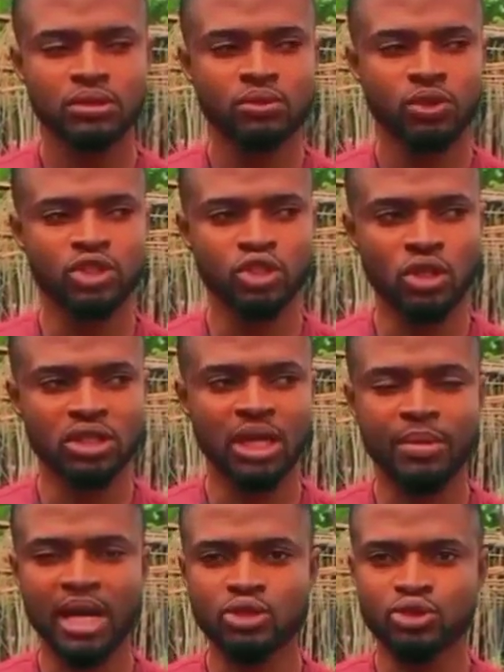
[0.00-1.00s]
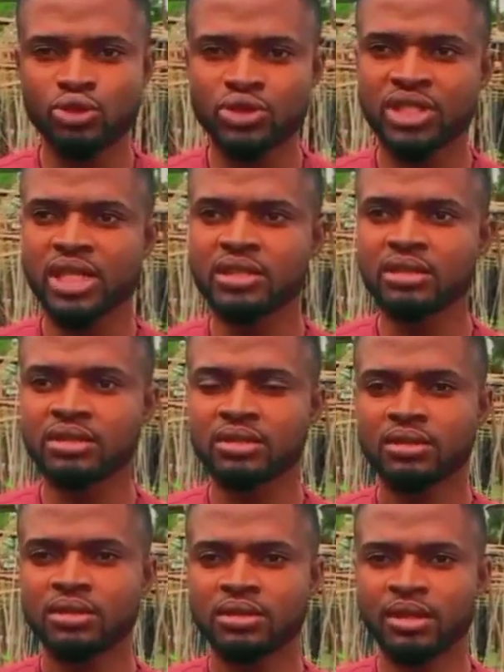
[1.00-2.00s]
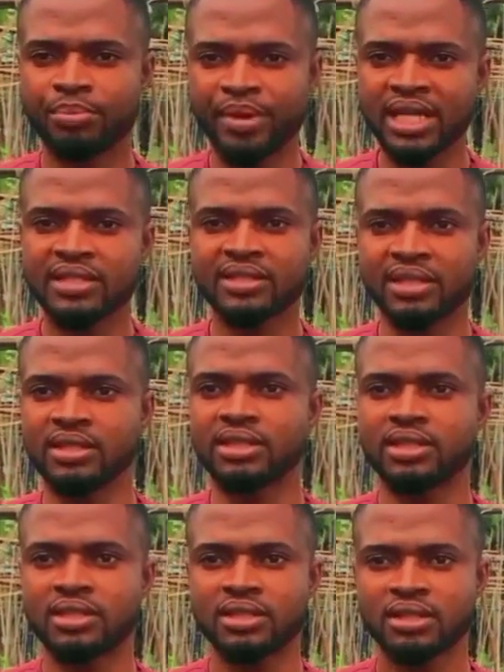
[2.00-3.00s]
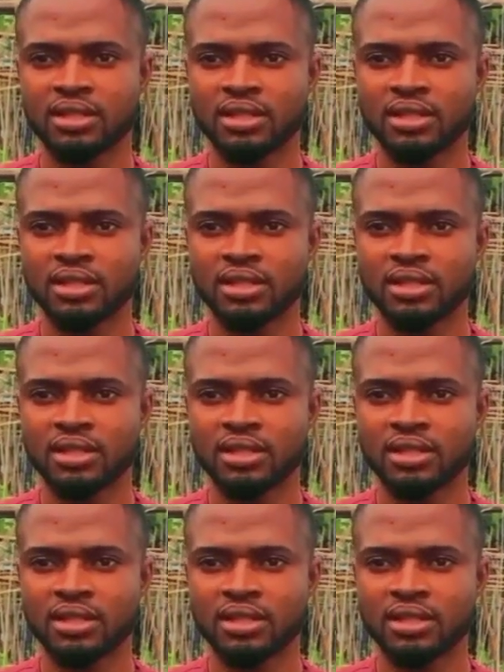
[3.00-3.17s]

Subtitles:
We talked about choosing the best seeds.